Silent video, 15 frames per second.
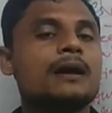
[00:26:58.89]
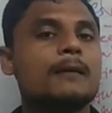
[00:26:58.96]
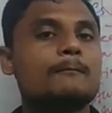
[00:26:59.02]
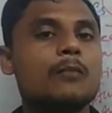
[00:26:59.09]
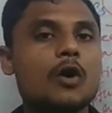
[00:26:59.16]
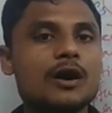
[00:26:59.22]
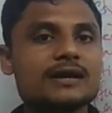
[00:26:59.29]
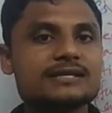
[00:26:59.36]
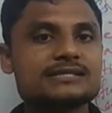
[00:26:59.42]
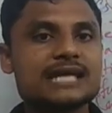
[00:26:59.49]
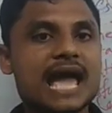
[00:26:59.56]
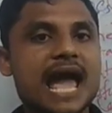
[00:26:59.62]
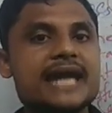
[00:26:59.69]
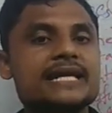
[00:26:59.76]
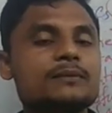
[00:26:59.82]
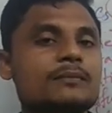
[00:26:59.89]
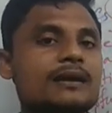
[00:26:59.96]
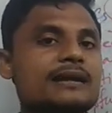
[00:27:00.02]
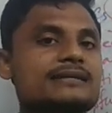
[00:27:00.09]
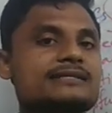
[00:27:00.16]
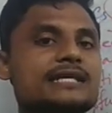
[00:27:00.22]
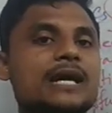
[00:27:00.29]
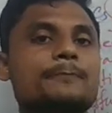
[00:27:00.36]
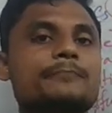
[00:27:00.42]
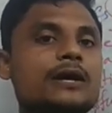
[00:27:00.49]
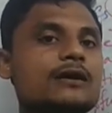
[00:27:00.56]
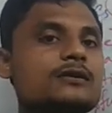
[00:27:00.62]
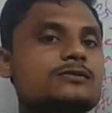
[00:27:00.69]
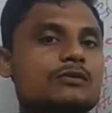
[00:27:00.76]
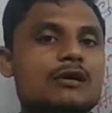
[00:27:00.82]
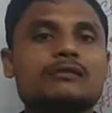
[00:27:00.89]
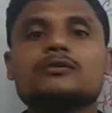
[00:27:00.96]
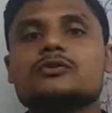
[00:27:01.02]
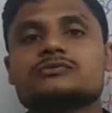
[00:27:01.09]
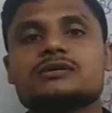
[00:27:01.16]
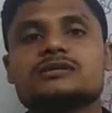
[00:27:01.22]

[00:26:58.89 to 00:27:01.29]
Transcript: birds, animals, reptiles, all those